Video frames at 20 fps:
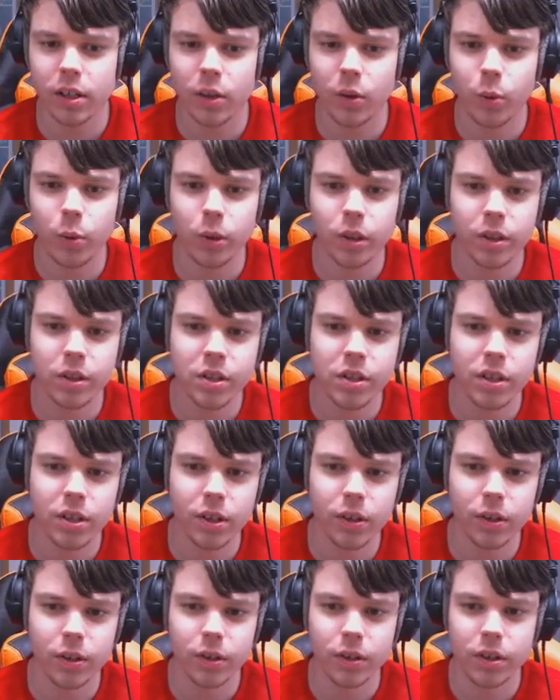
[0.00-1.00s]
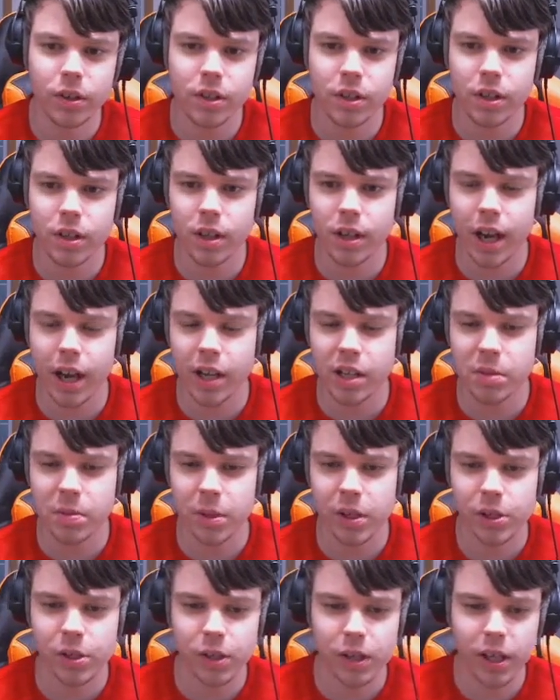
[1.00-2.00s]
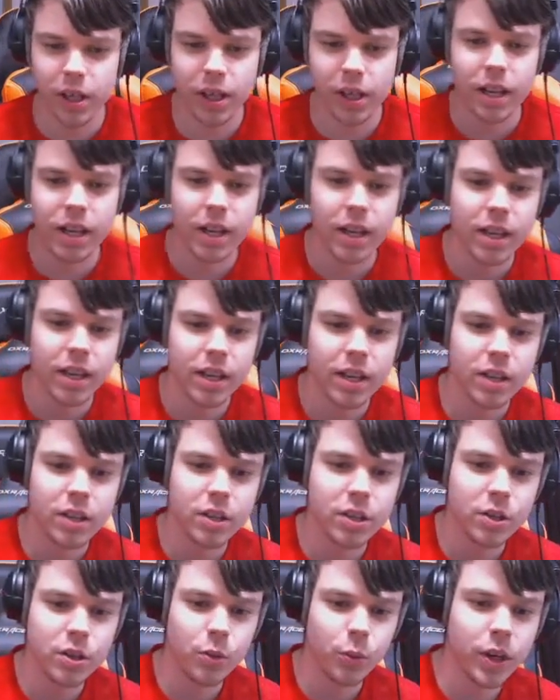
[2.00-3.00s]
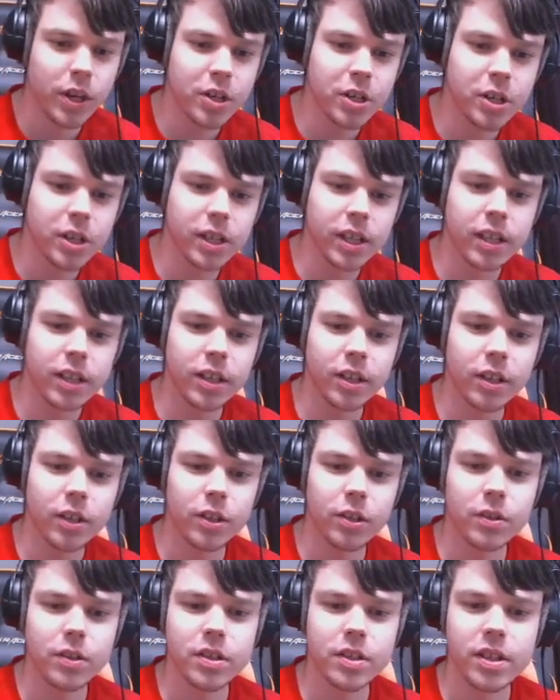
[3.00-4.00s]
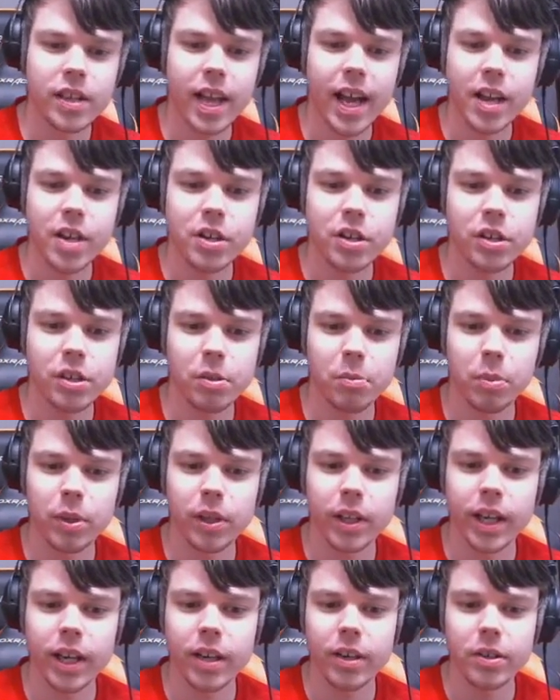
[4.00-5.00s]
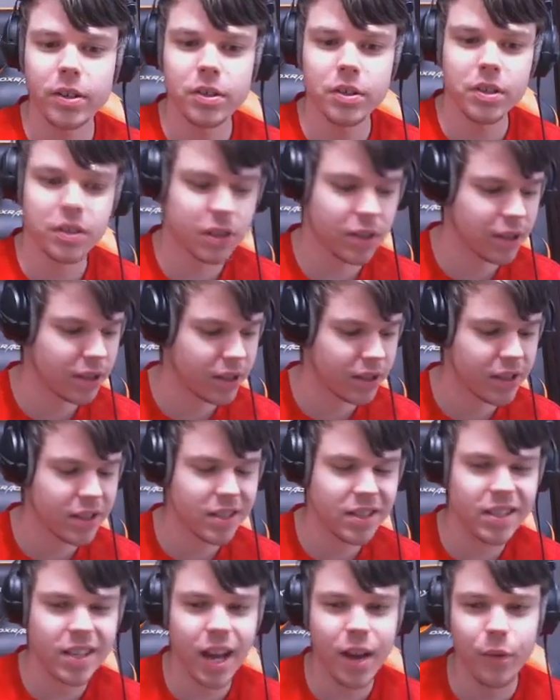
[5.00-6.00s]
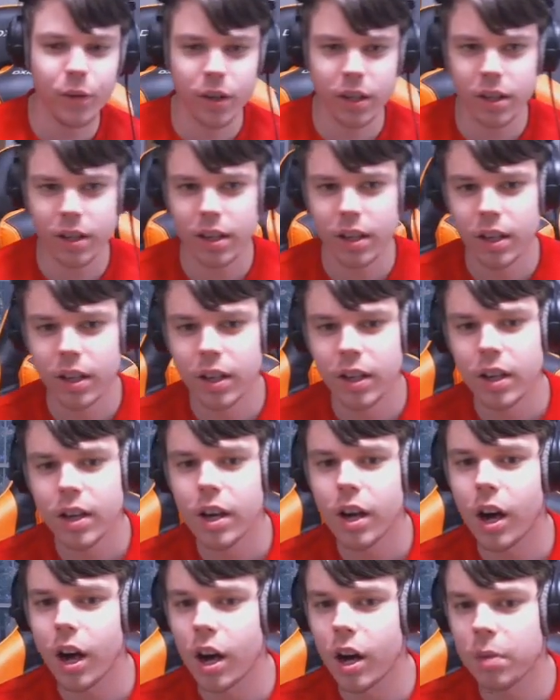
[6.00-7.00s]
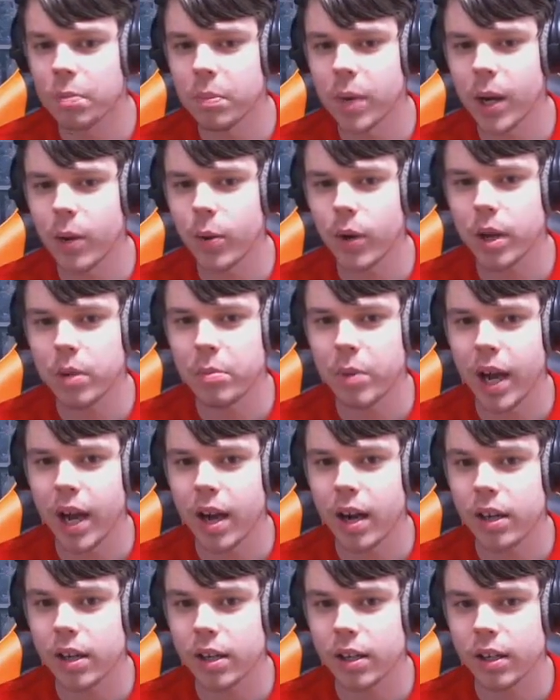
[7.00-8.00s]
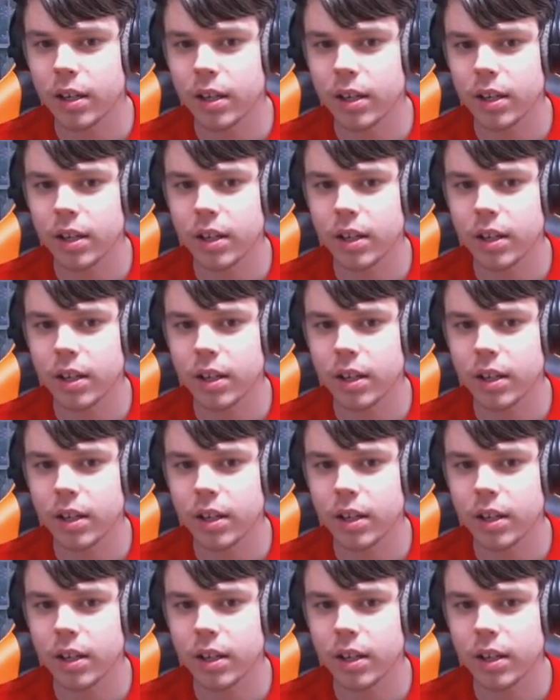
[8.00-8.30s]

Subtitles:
Worldstone XP Shrine, switched it to /players7 on my way back.